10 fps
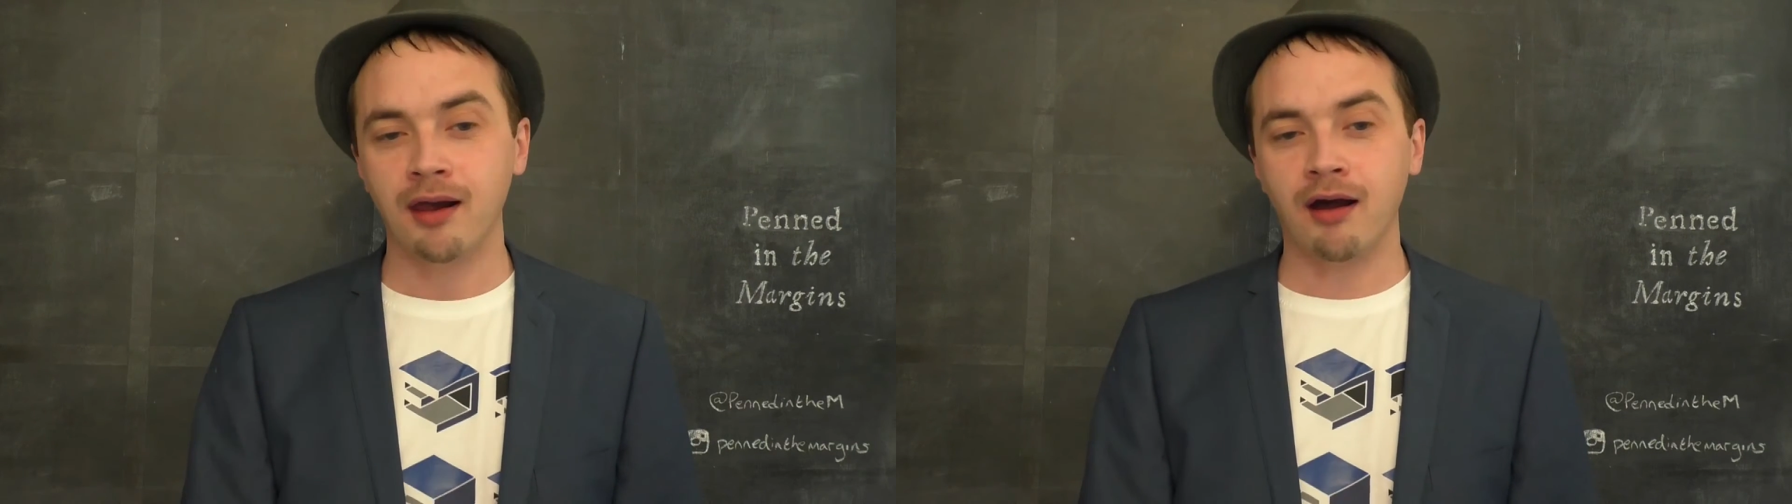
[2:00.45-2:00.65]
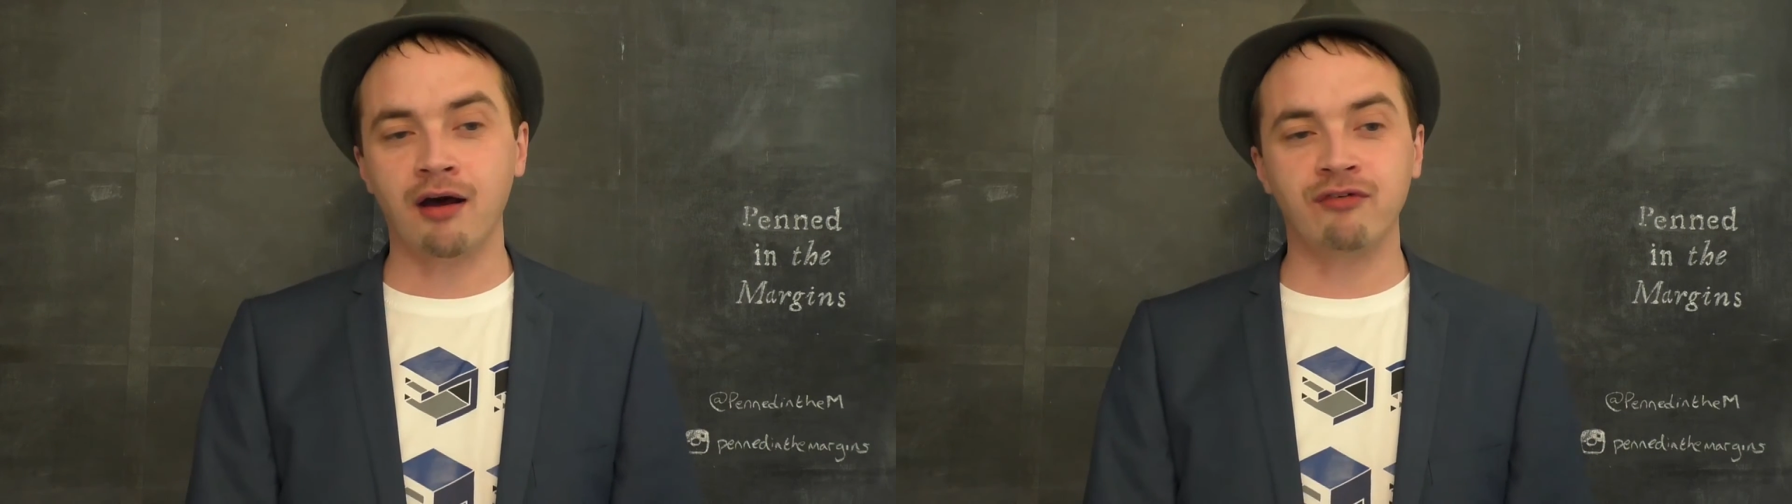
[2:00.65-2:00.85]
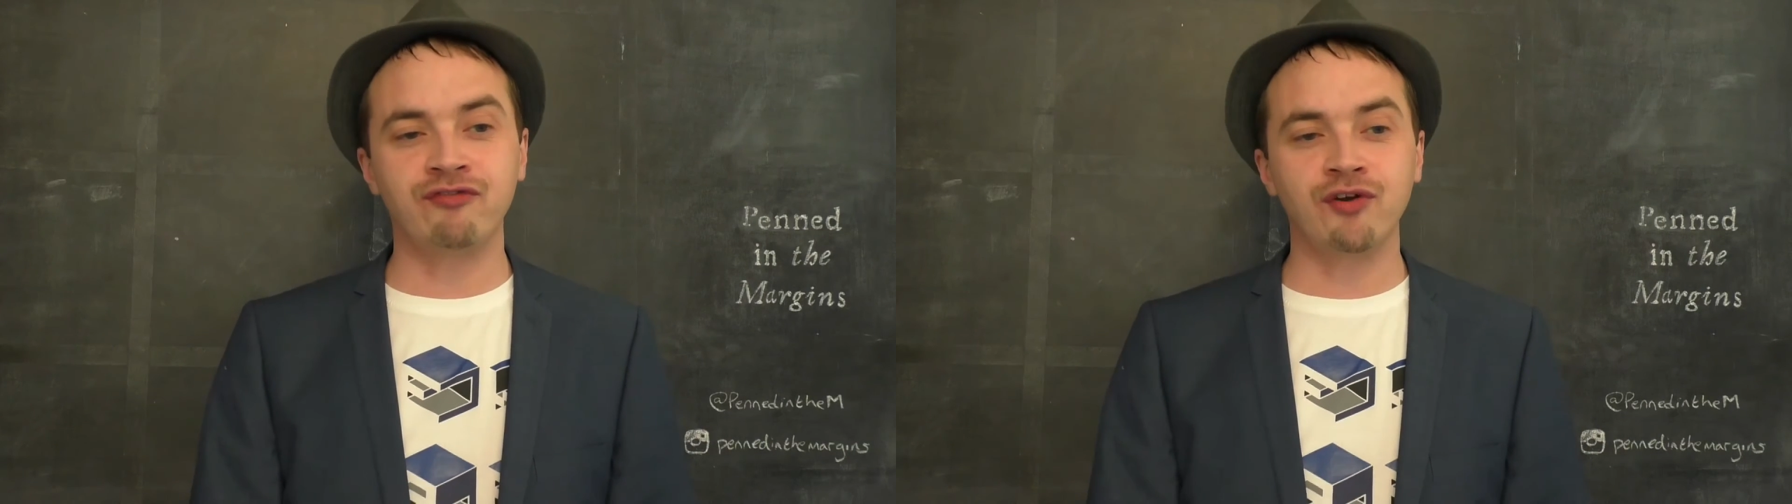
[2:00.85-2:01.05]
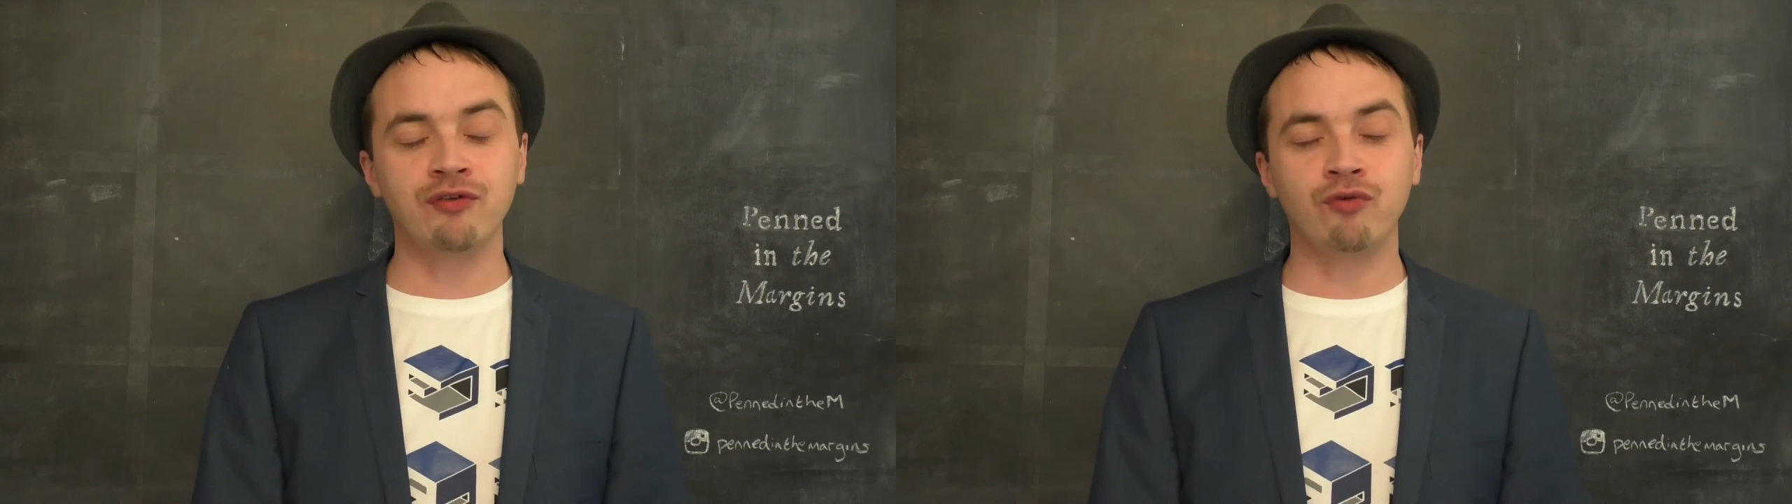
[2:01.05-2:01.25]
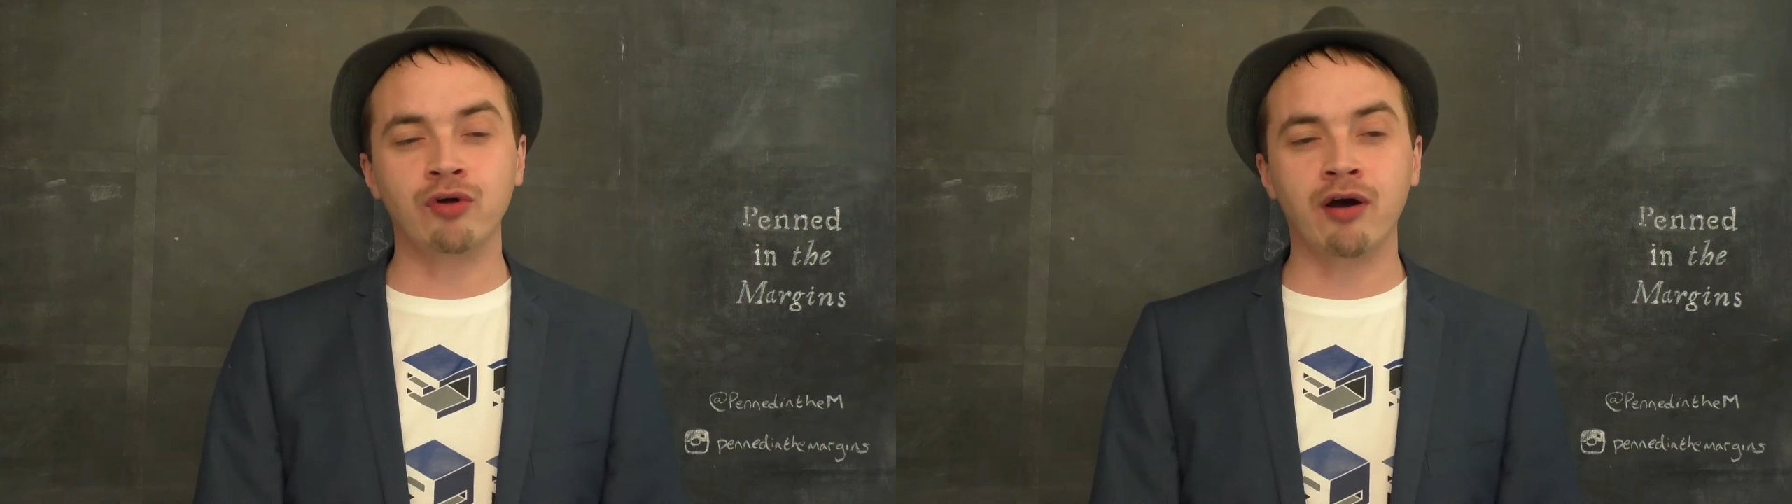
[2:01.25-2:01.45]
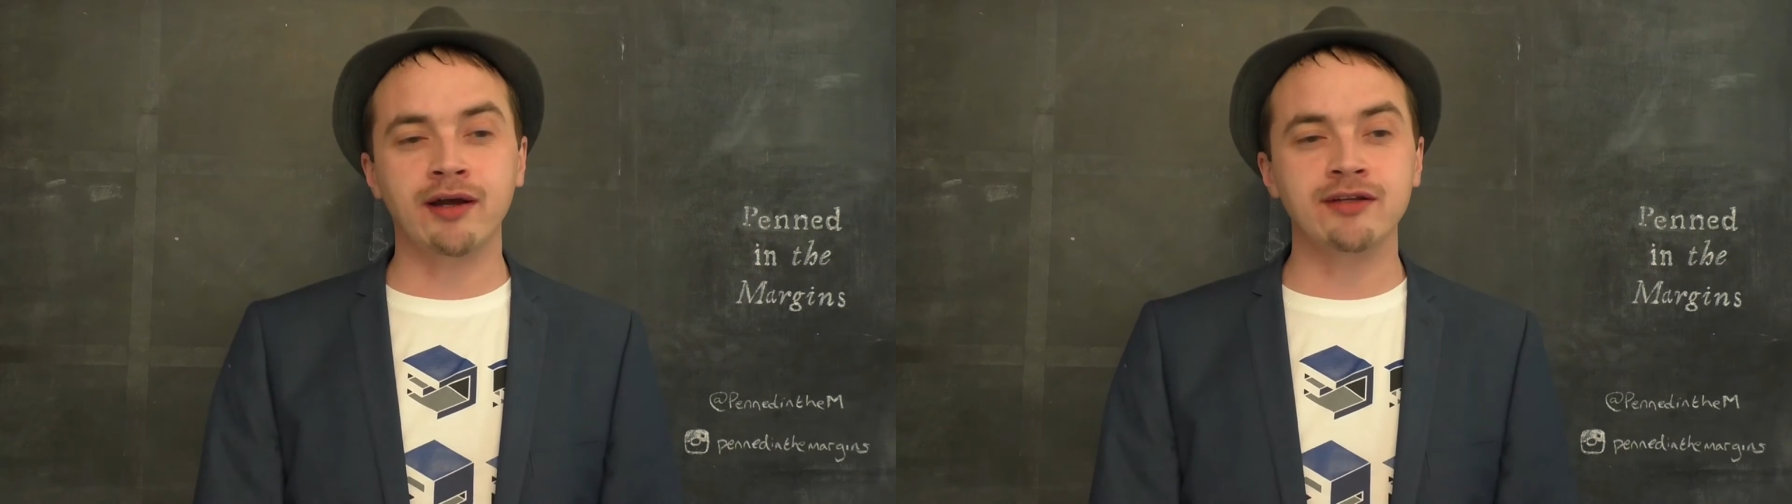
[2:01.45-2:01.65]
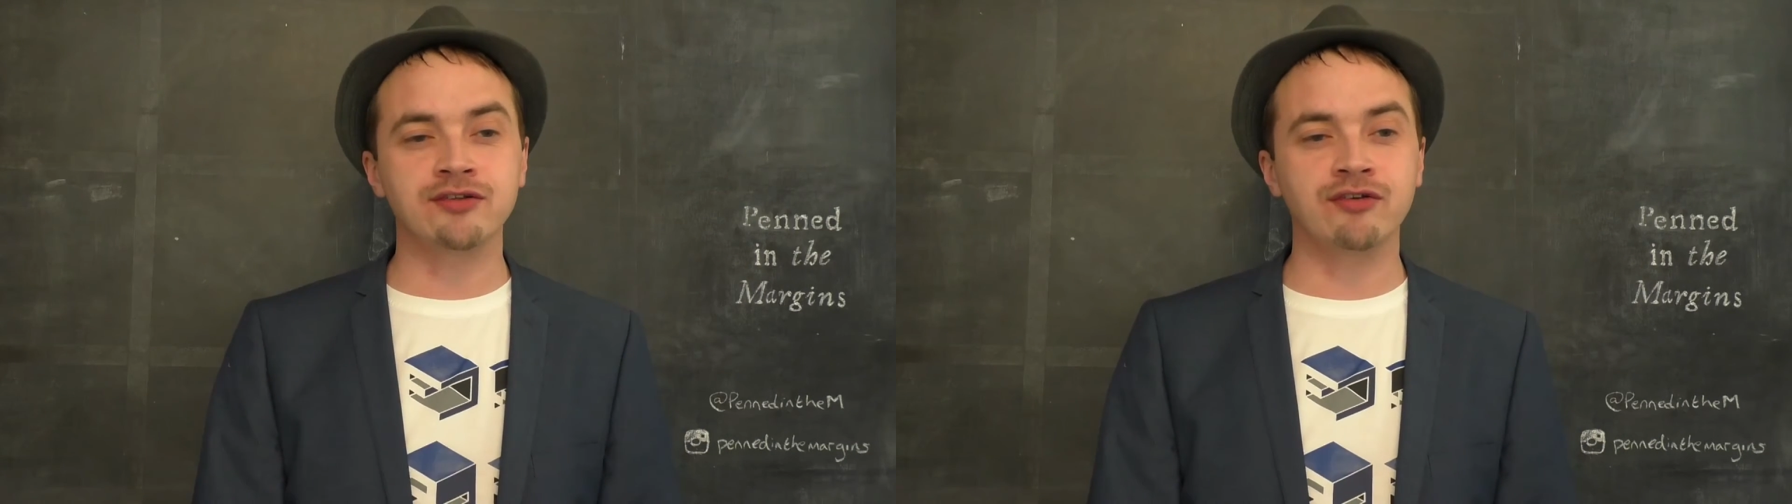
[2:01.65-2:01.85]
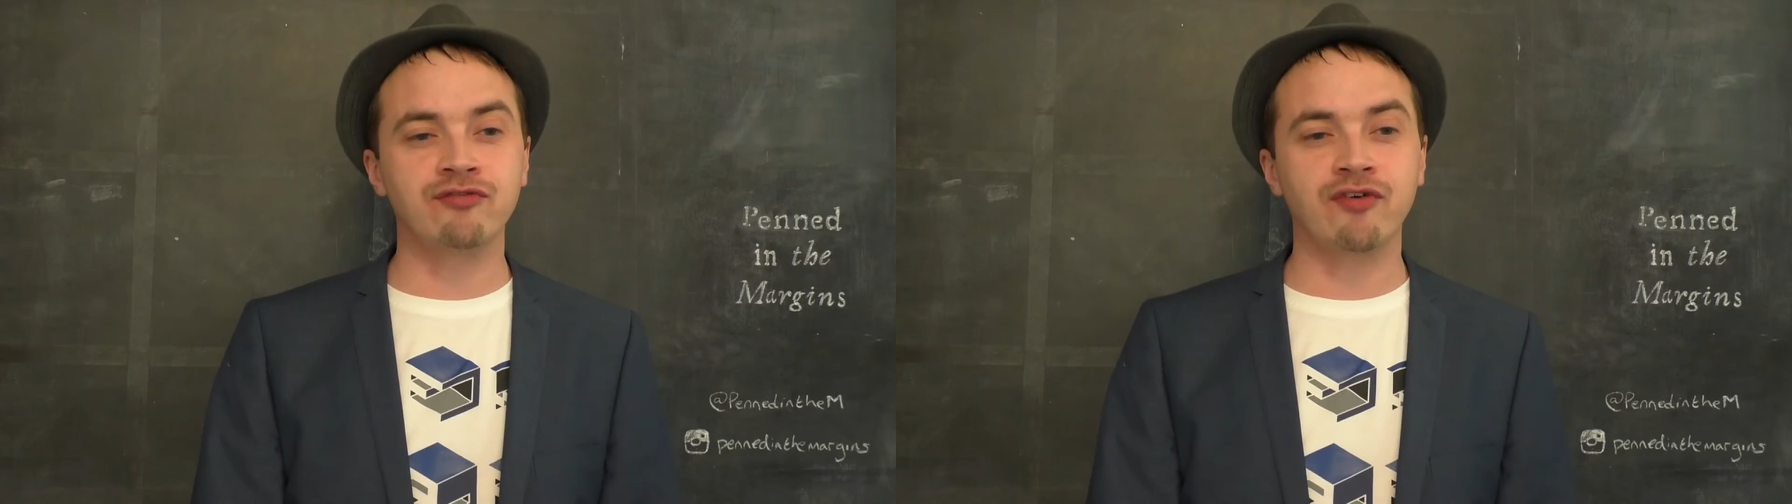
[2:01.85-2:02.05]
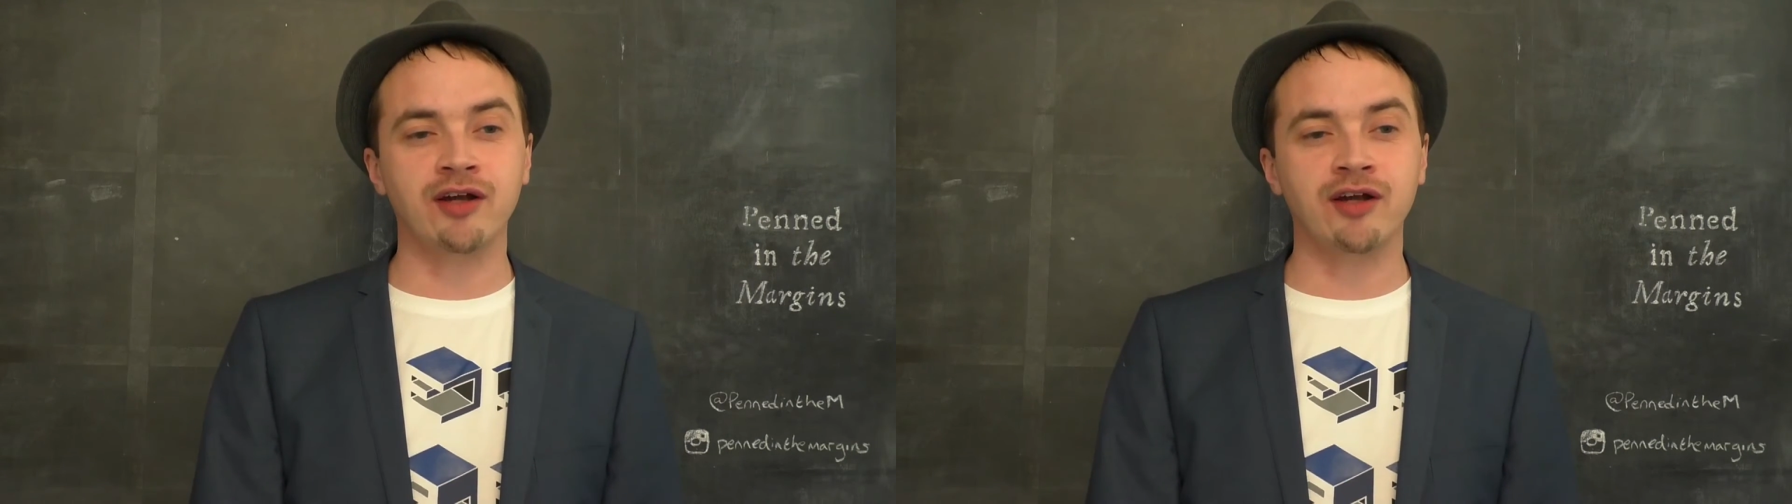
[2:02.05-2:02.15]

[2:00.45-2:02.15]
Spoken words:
are full of all kinds of